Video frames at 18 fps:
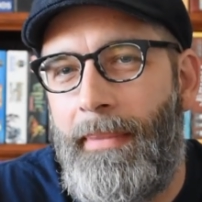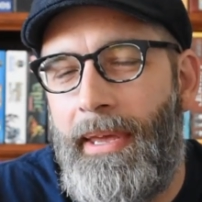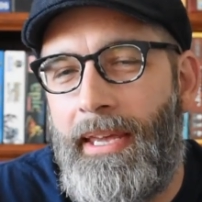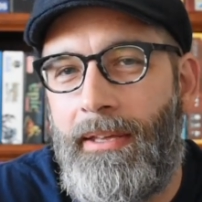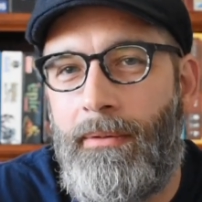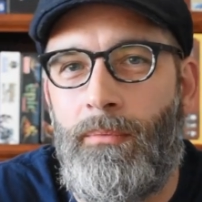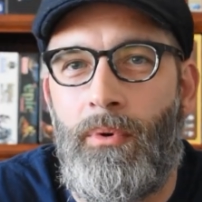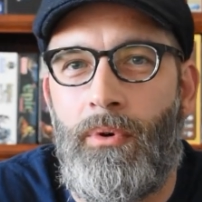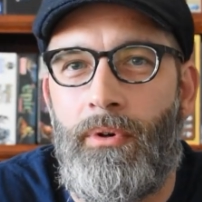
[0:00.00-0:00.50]

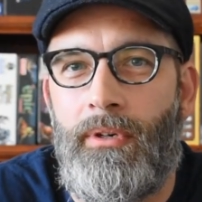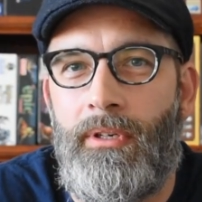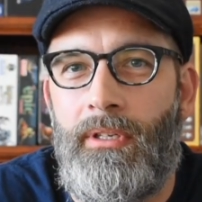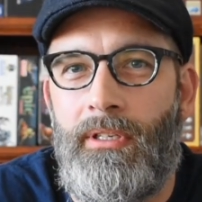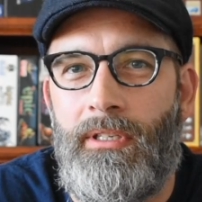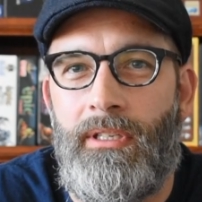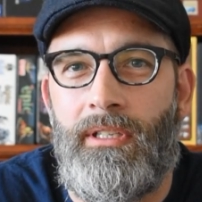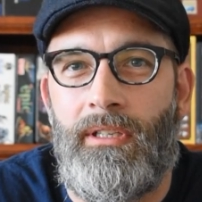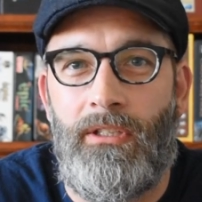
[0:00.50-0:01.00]
make it a
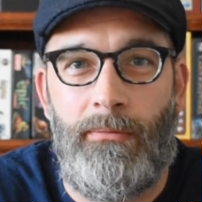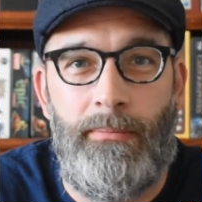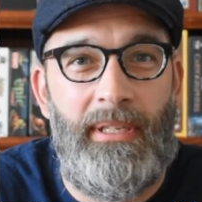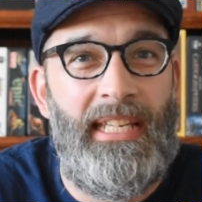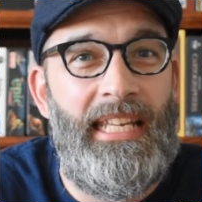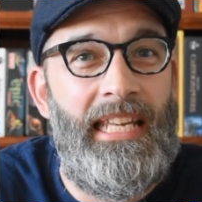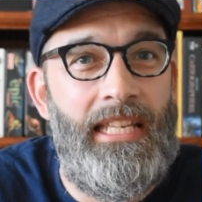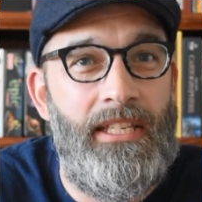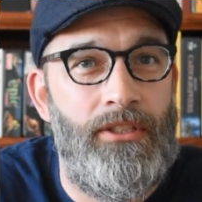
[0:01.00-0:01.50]
little
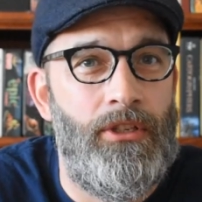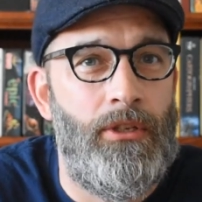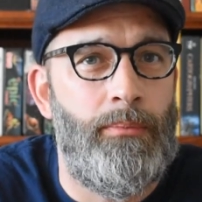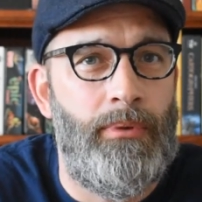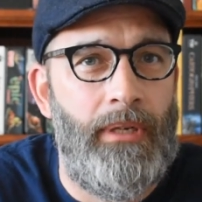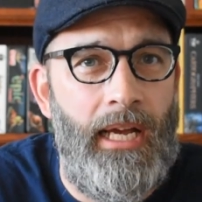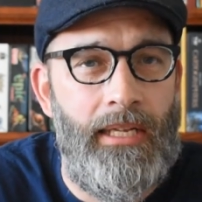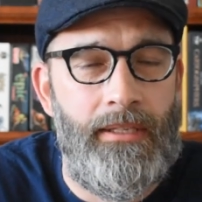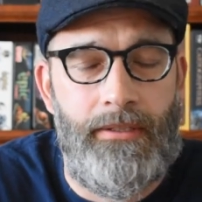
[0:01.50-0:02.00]
bit easier
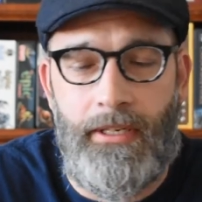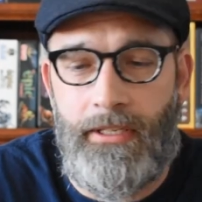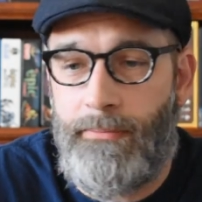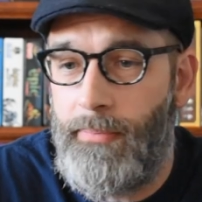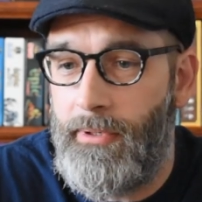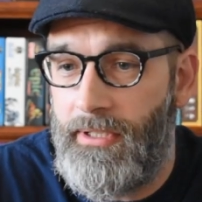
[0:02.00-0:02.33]
process.